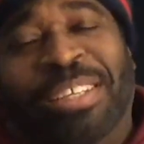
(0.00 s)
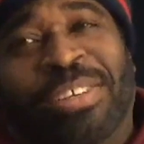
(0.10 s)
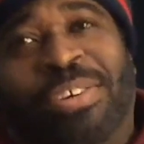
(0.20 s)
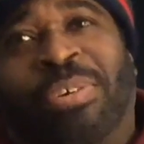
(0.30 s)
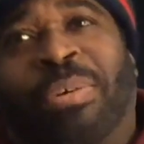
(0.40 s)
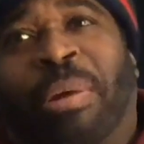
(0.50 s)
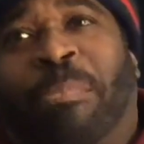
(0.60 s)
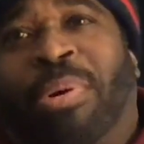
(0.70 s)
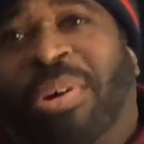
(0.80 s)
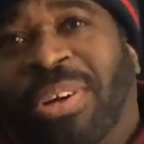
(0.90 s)
You know,
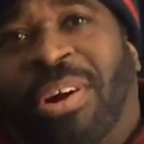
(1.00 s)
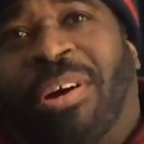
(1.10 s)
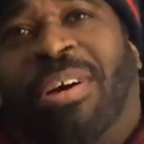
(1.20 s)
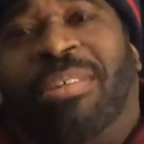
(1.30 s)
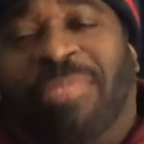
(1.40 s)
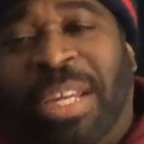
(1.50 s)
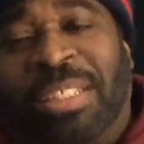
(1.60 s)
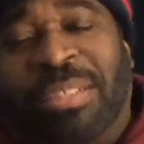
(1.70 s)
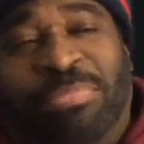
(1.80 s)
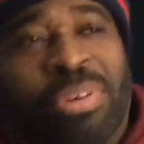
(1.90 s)
born in Harlem,
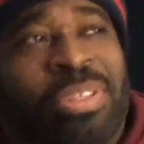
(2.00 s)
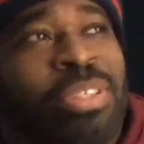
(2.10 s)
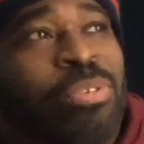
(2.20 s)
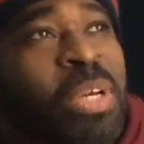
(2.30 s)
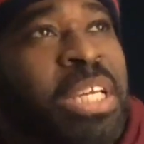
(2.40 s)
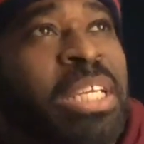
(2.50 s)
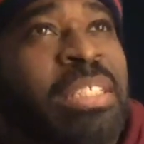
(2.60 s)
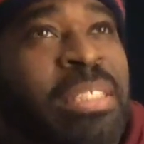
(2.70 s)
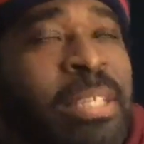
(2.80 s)
raised in Brooklyn and Queens.